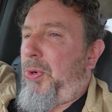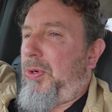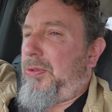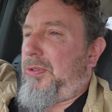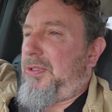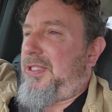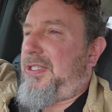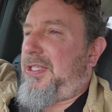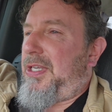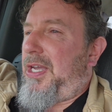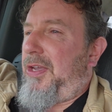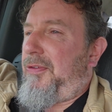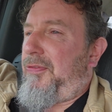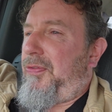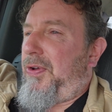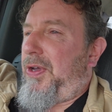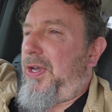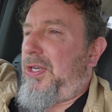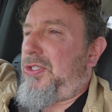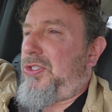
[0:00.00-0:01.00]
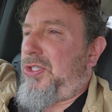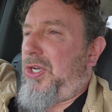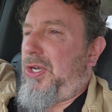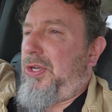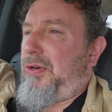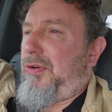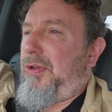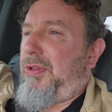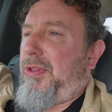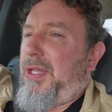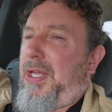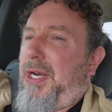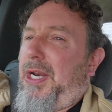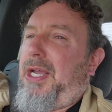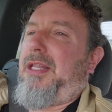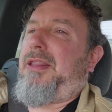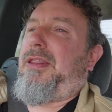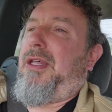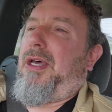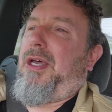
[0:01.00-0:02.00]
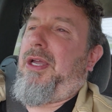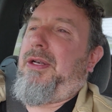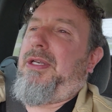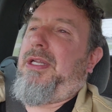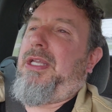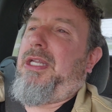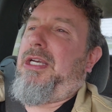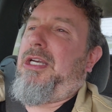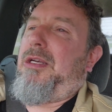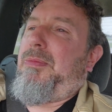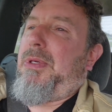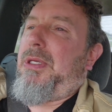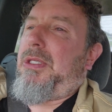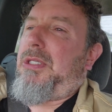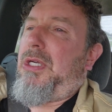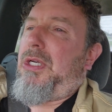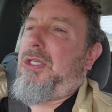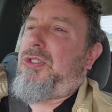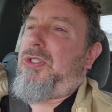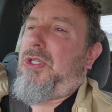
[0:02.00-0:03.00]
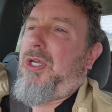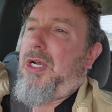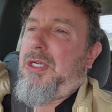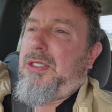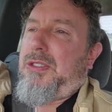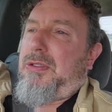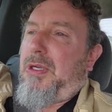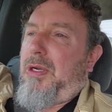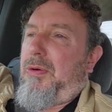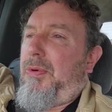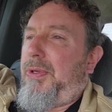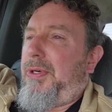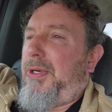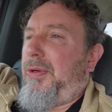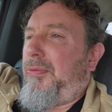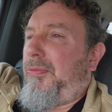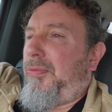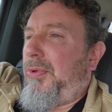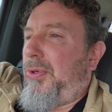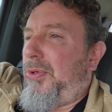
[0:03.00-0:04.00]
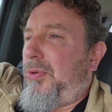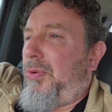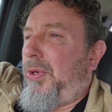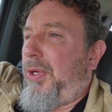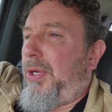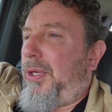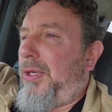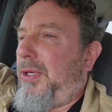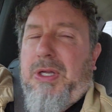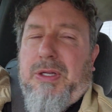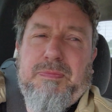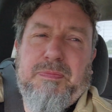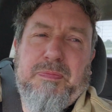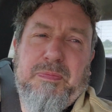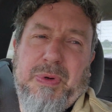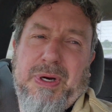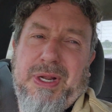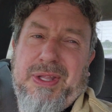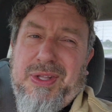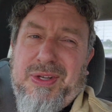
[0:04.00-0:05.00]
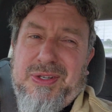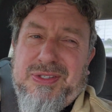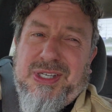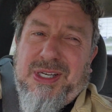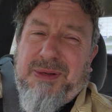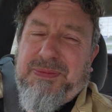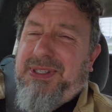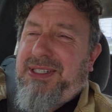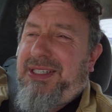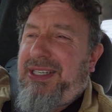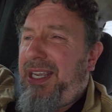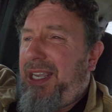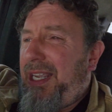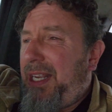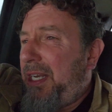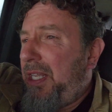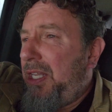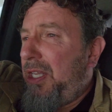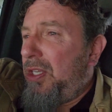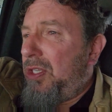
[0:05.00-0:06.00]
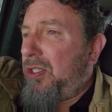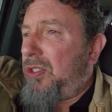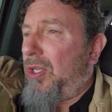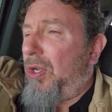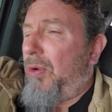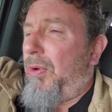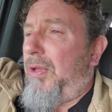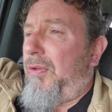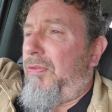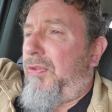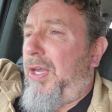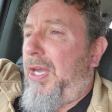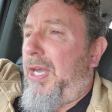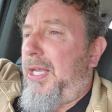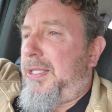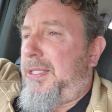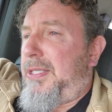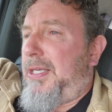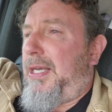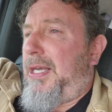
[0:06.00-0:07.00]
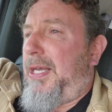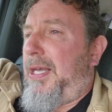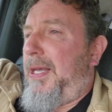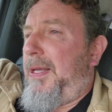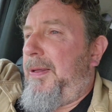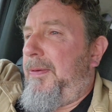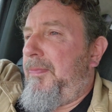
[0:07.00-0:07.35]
sci-fi genre that I thought needed to be touched on, so I wanted to real quick bring those up to date. So we've got the